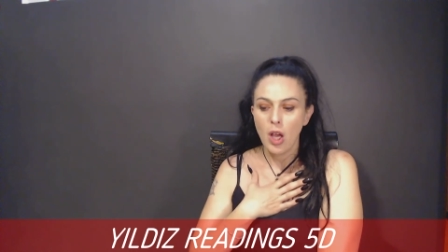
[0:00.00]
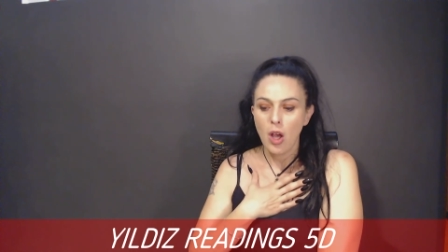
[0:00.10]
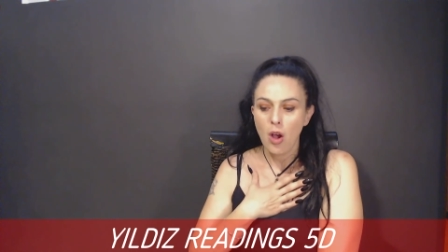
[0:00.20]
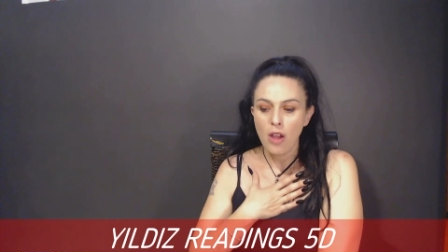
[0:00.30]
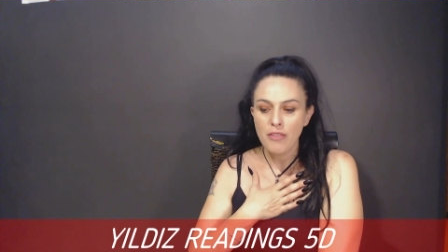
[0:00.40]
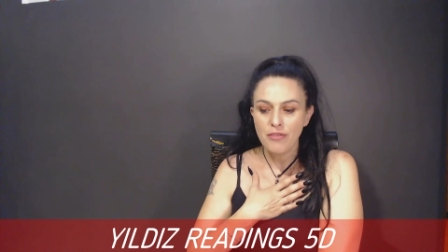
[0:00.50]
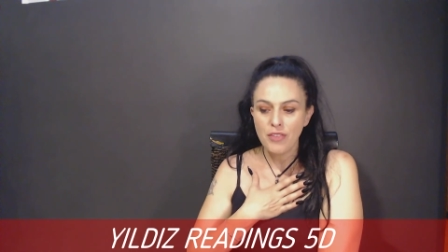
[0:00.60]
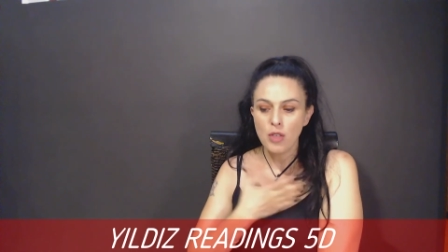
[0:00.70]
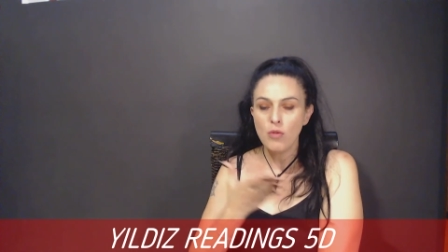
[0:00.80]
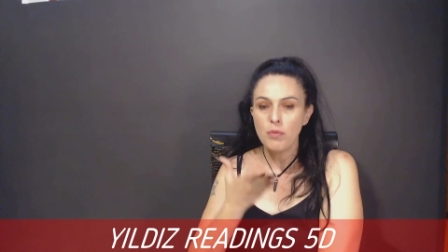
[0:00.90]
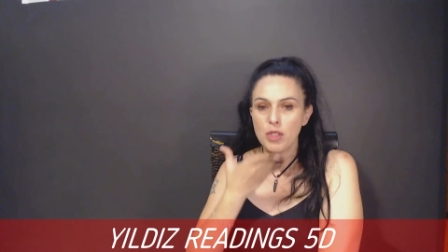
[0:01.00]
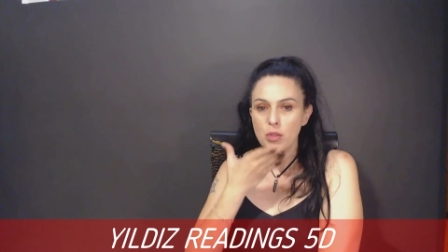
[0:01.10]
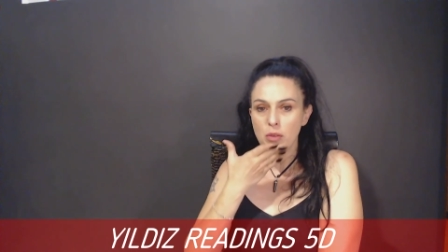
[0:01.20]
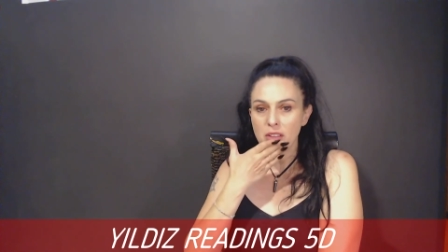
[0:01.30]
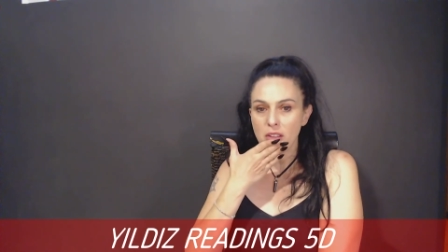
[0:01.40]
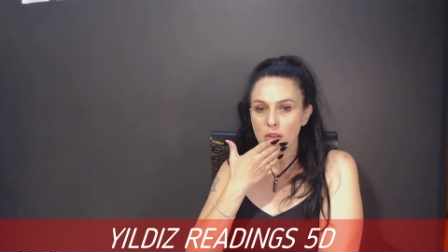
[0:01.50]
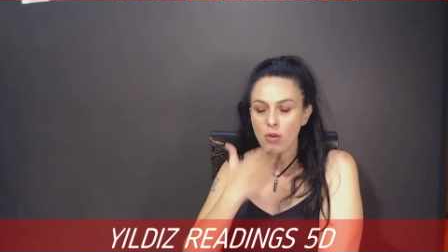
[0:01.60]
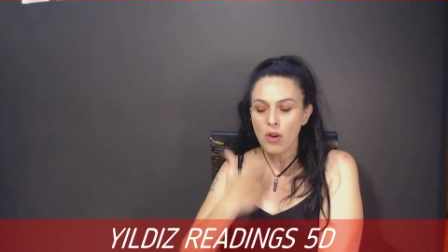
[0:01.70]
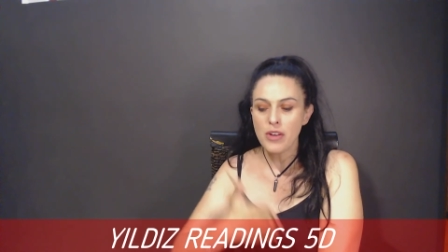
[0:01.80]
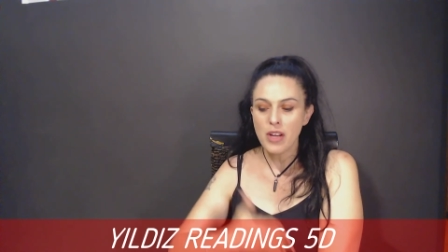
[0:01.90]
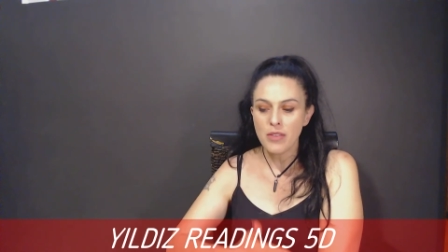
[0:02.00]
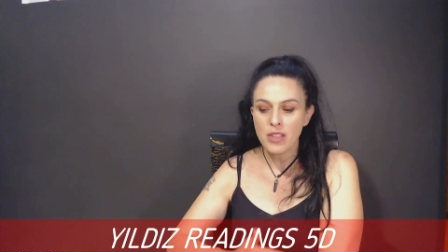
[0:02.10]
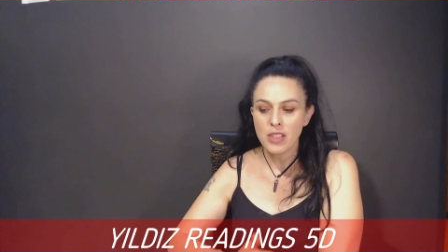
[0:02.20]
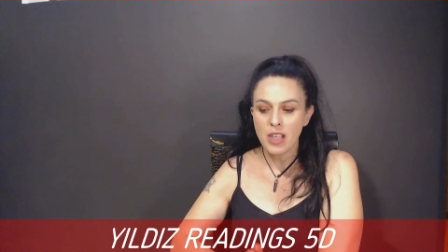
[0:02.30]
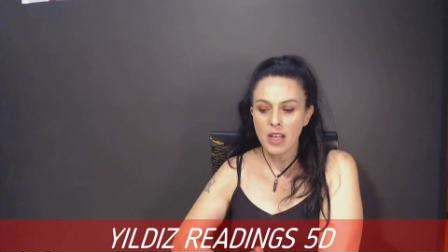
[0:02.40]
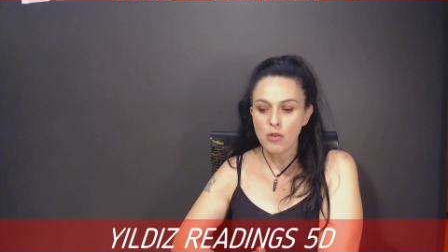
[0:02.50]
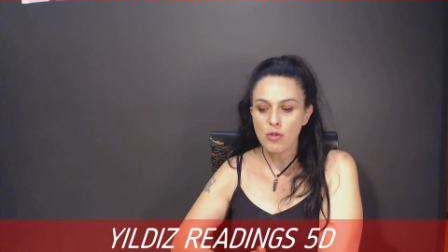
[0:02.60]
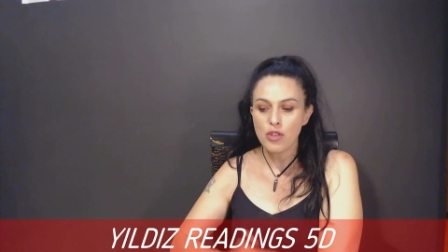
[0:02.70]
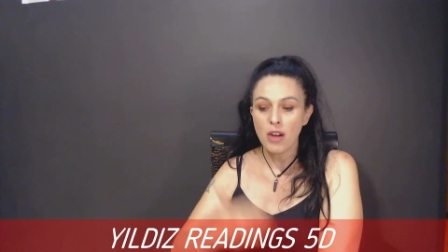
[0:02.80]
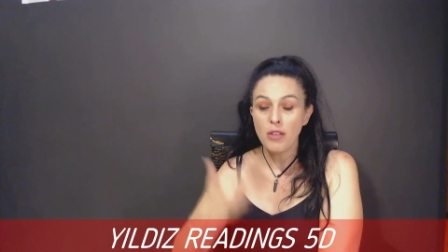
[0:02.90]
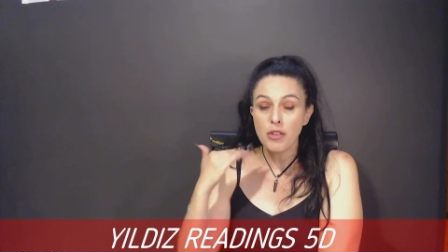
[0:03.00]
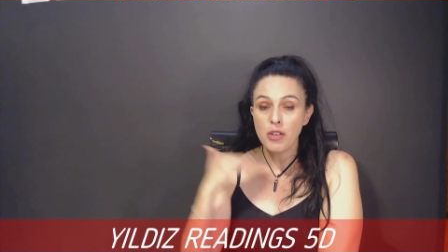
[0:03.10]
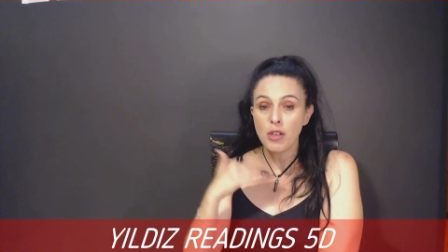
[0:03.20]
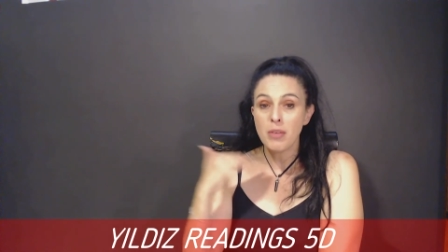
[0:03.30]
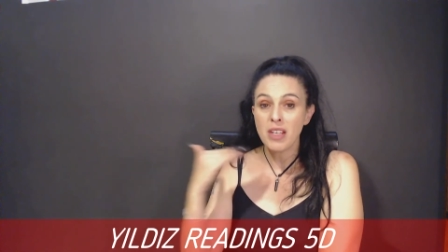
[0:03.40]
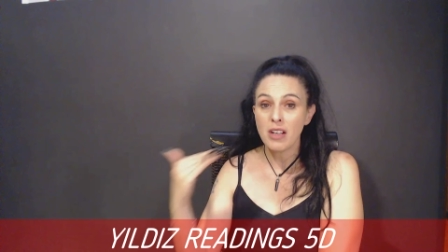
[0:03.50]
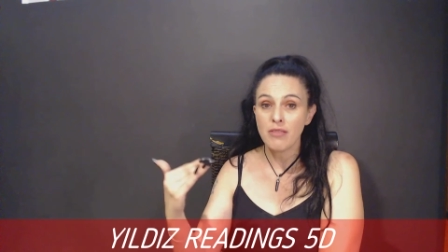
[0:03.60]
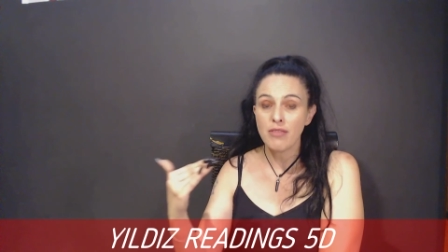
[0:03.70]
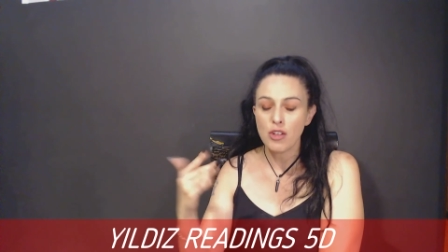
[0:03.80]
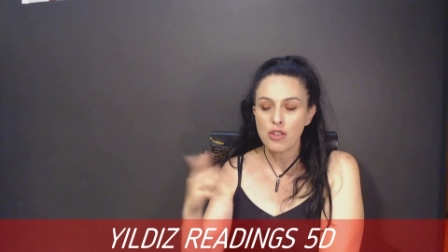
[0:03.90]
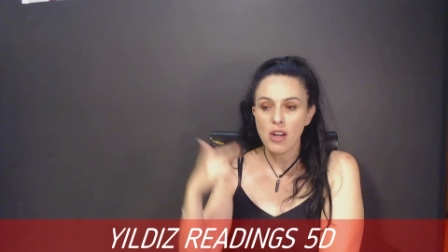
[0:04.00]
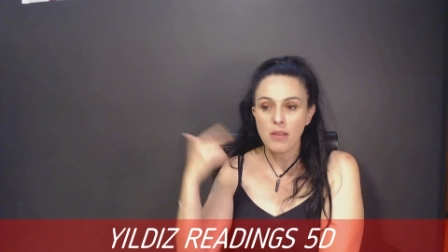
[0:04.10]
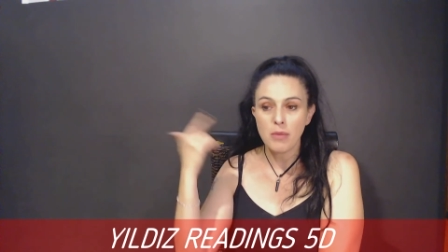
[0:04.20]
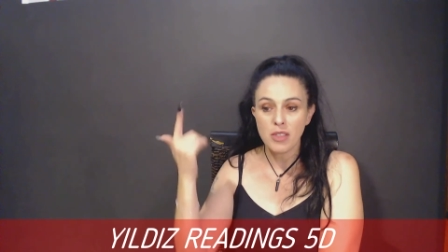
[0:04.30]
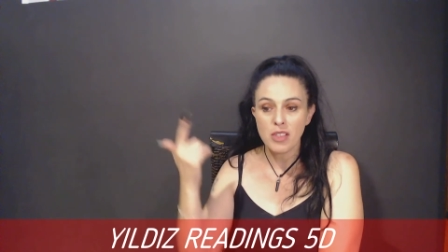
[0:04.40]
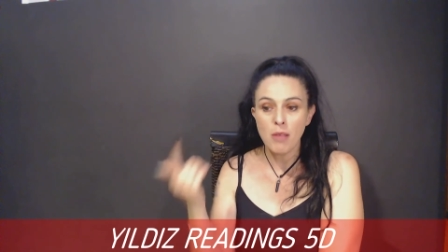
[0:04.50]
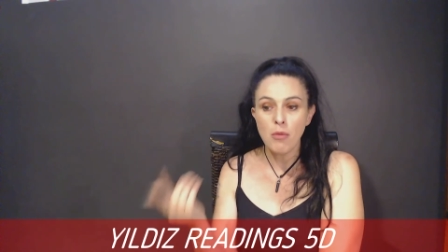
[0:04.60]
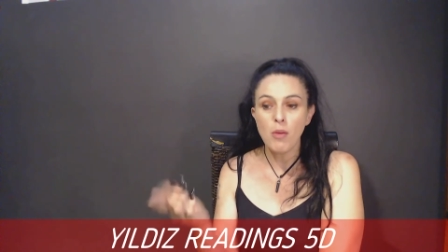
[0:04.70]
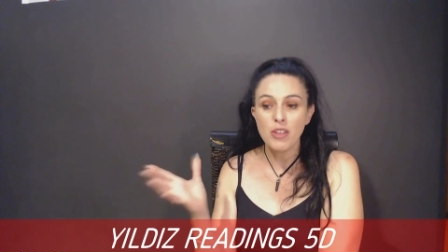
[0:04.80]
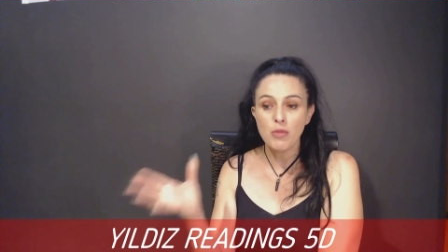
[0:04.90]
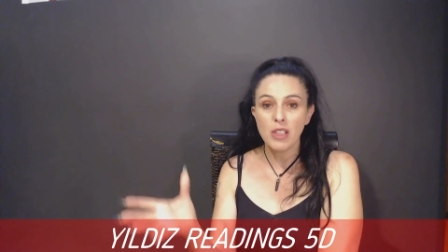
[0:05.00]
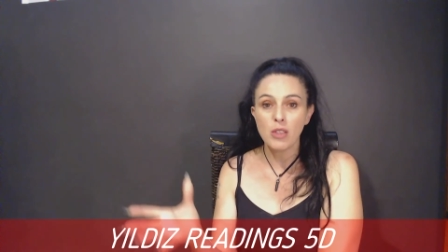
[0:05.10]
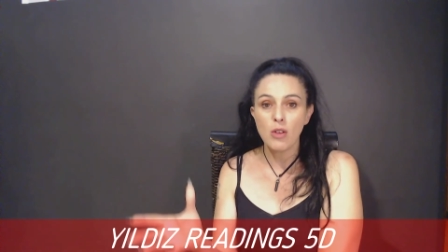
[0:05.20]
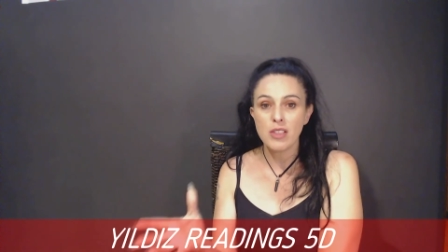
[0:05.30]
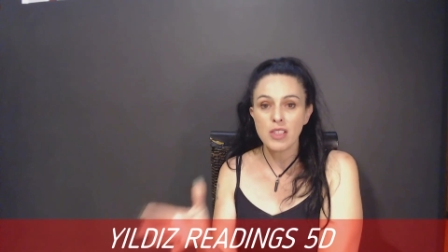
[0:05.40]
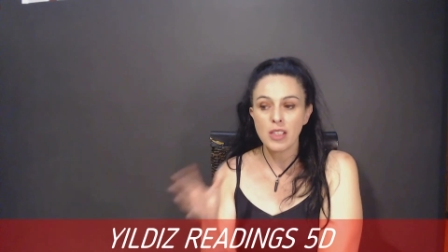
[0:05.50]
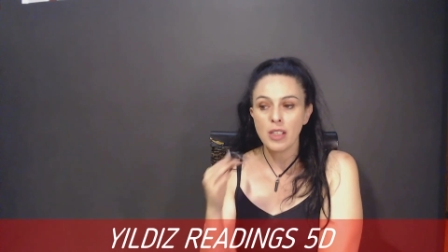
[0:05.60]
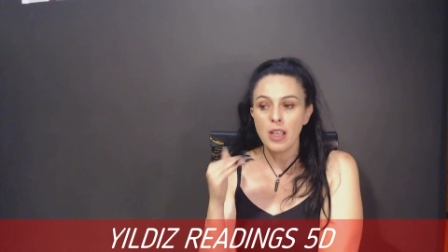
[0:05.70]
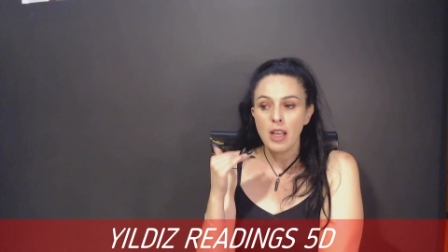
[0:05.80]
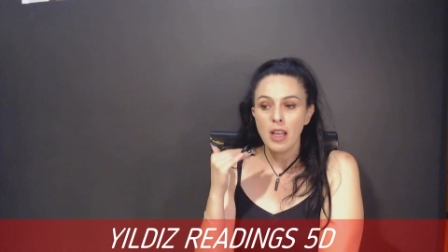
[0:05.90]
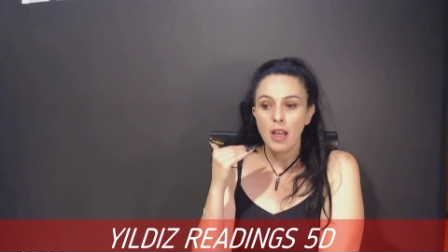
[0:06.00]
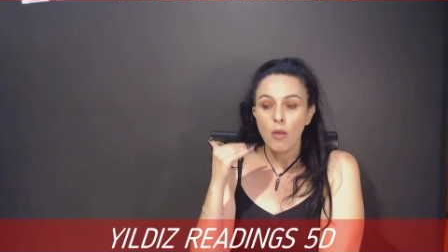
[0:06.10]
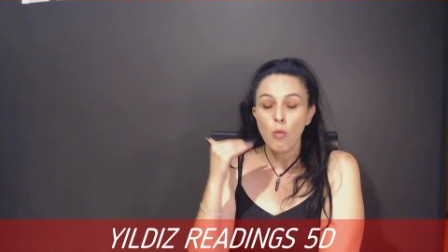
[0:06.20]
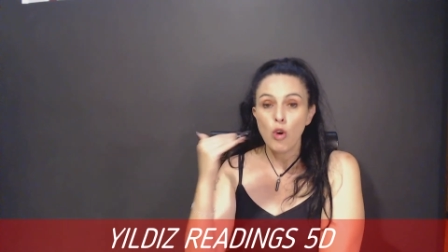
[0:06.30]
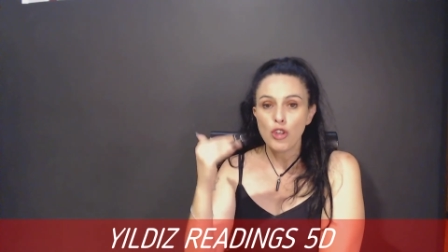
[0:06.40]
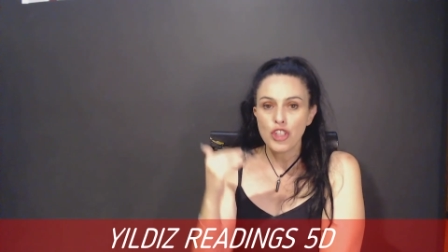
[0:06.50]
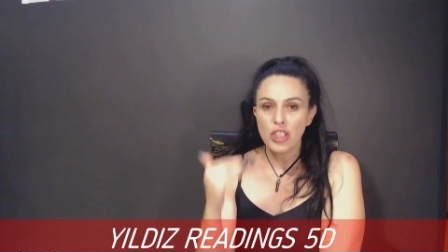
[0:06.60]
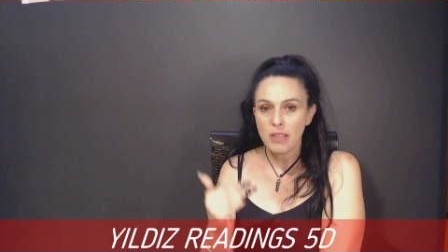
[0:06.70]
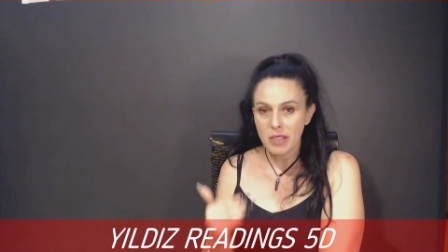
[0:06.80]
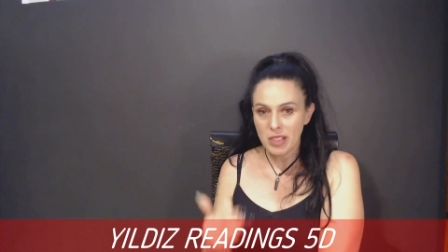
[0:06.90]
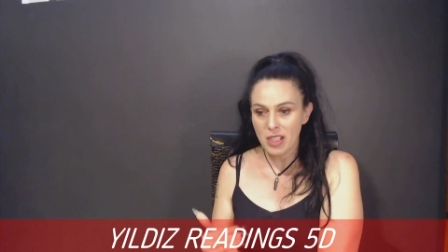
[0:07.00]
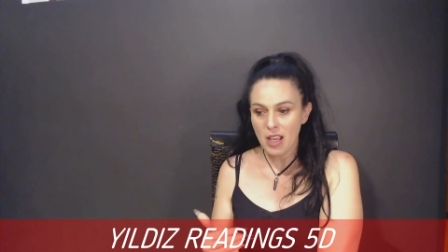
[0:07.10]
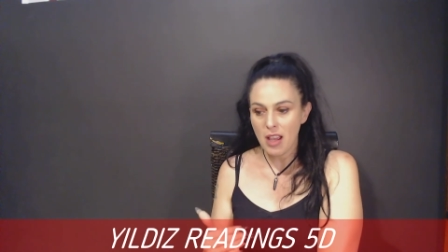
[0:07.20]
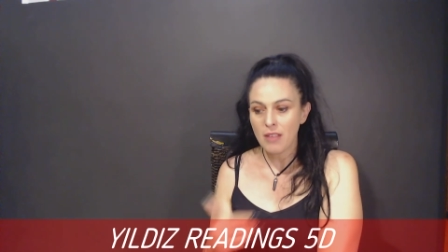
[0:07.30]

I feel between the throat and the sacral chakra, you can be getting frustrated because number one, you're realizing what your limits are.